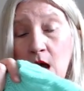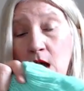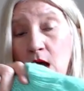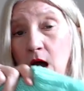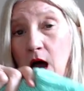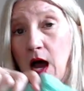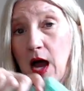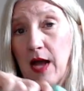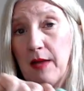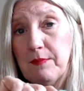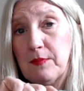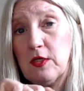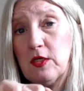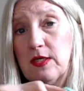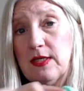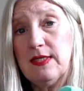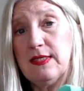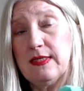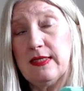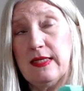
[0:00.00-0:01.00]
I'm
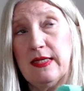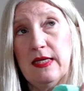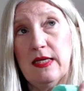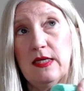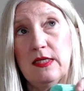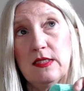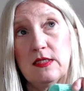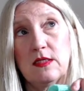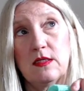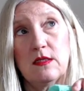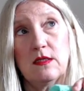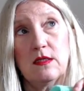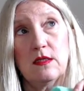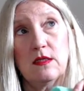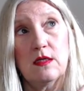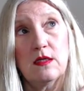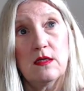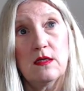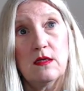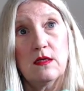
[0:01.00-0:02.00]
gonna knit,
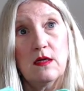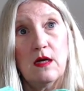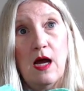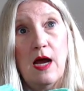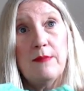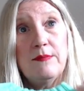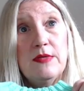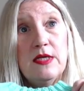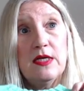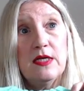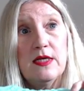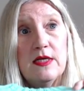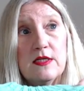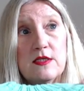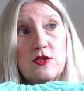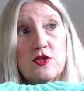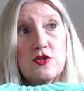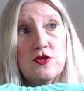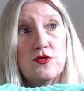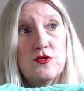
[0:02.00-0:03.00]
I'm knitting
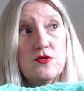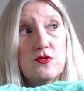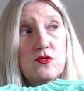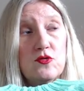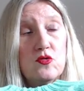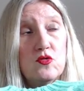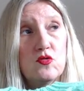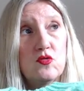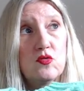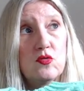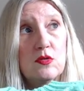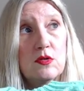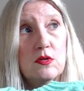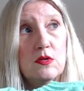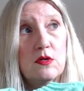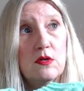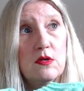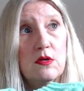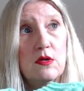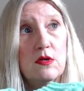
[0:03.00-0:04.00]
to
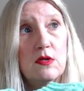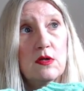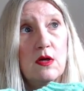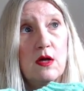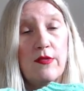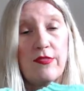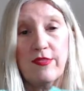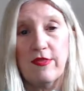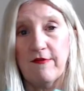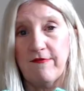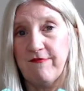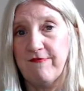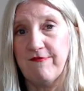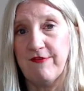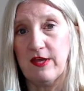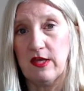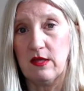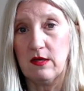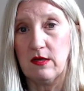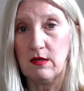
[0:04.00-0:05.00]
uh, the
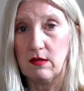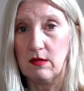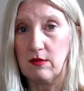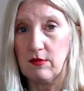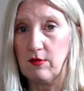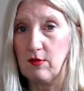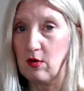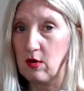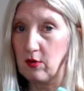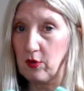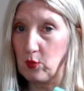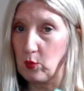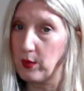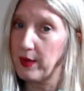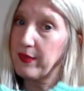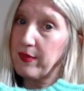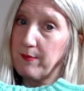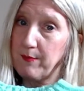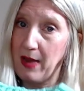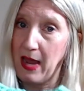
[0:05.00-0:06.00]
fit, the, uh, the way
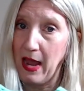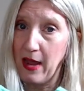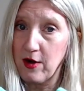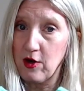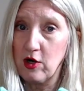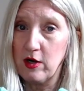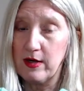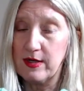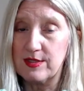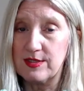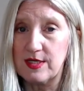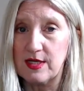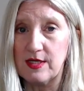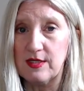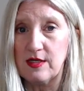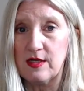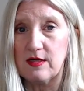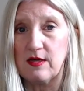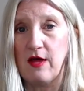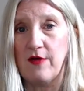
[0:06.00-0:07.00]
the pattern
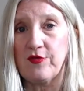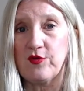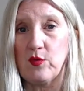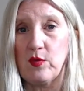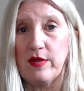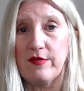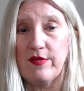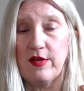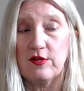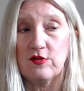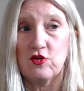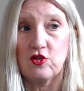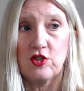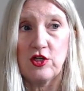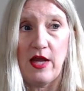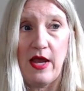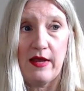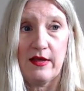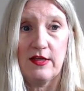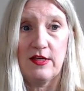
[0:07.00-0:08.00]
intended, not the way that
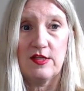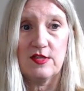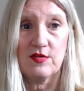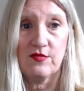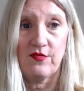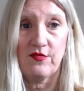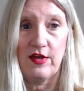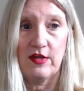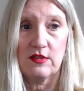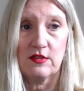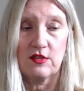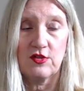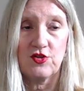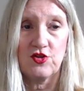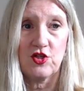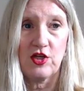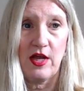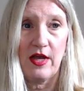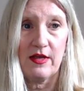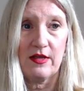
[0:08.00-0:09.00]
Jackie's fit, because
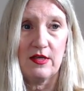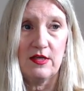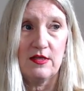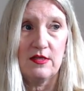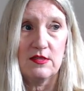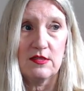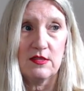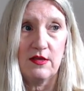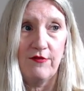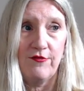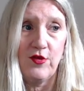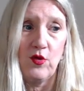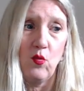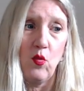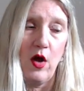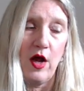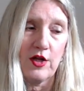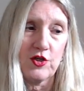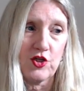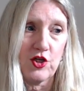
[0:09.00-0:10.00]
Jackie's, if you
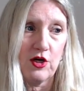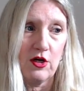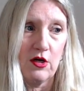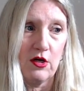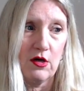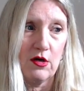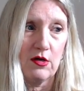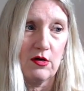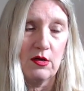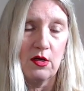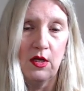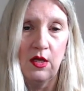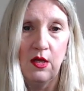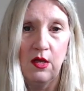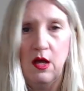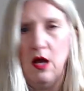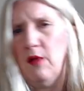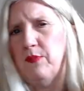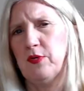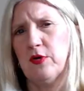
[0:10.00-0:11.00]
watch her,
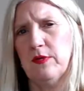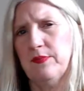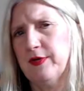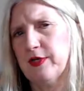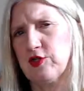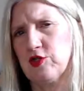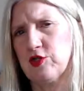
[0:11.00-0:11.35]
I'll put a picture